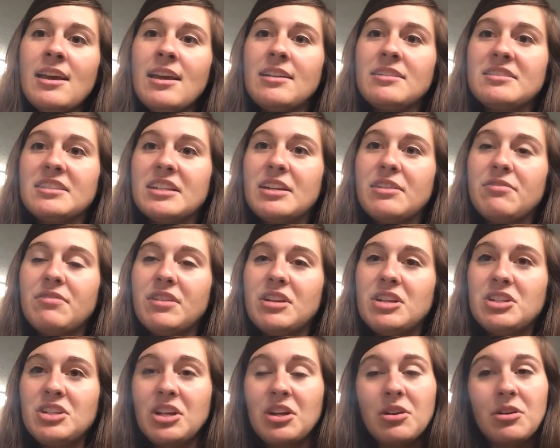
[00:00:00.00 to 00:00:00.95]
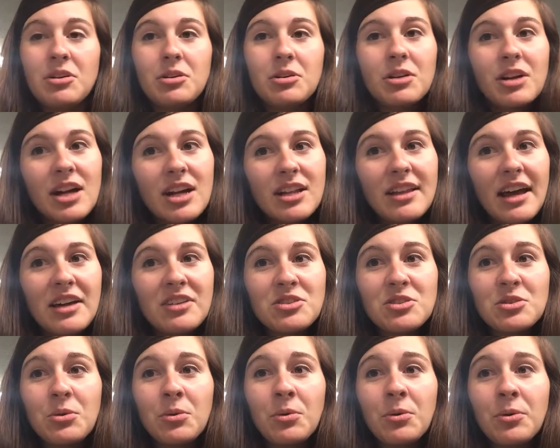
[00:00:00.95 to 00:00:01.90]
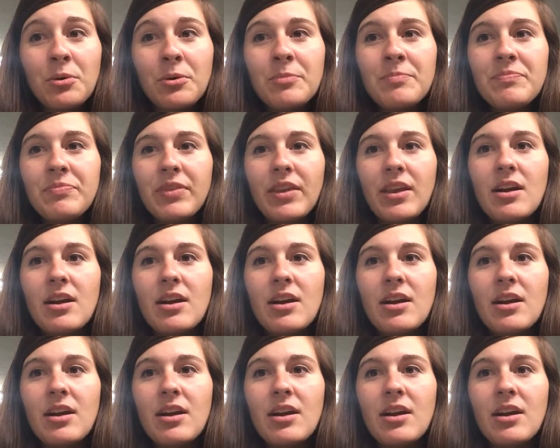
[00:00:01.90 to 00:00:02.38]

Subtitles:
instead of finishing her degree at that school.